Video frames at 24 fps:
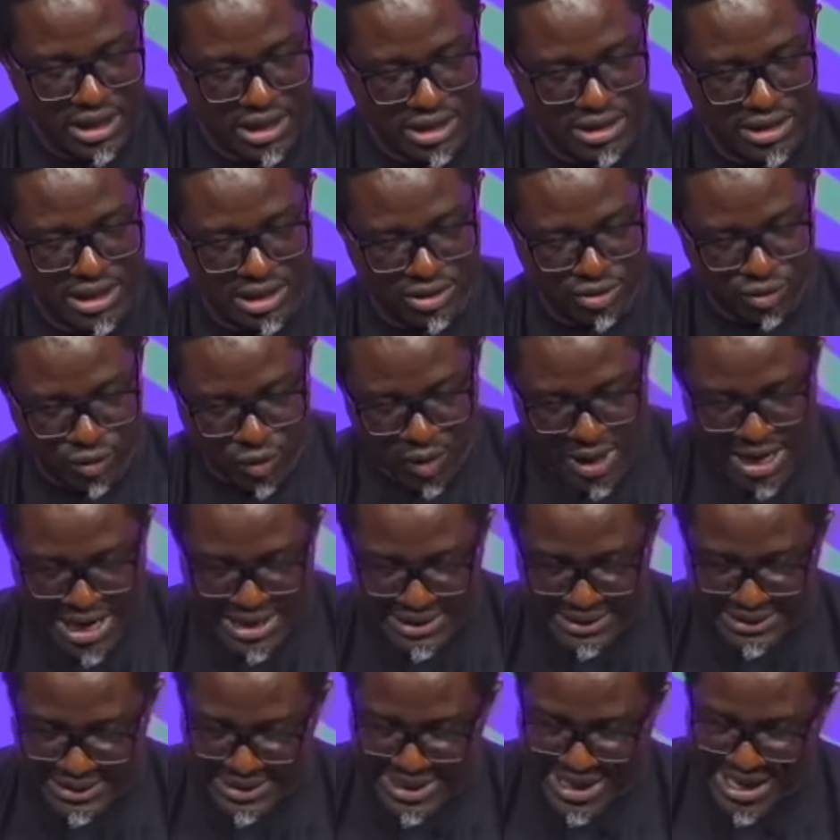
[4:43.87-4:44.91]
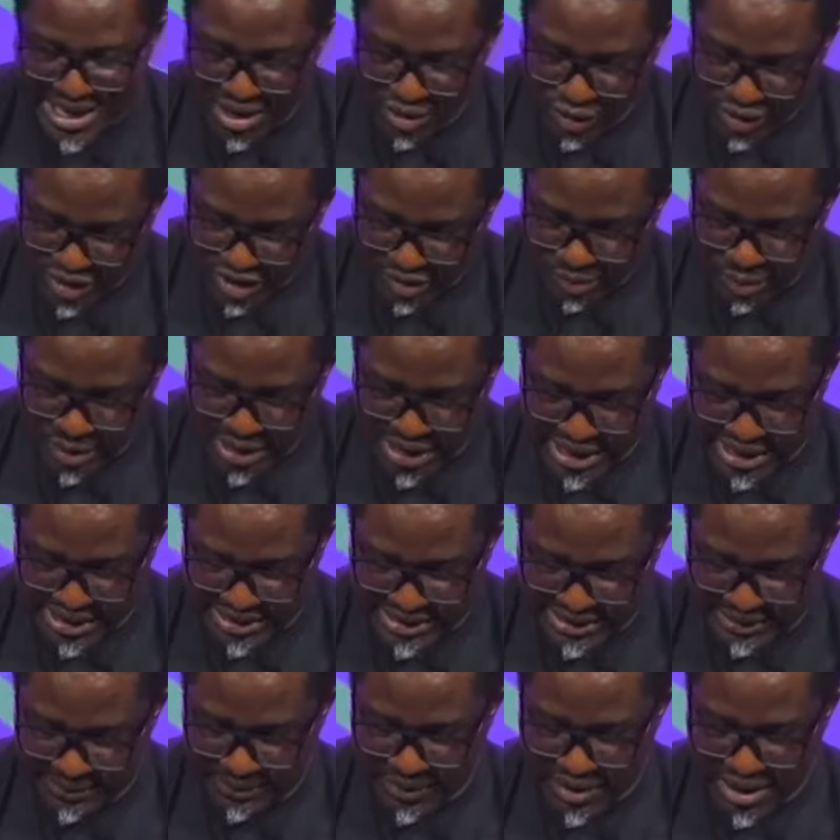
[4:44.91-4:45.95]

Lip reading: that ran down his beard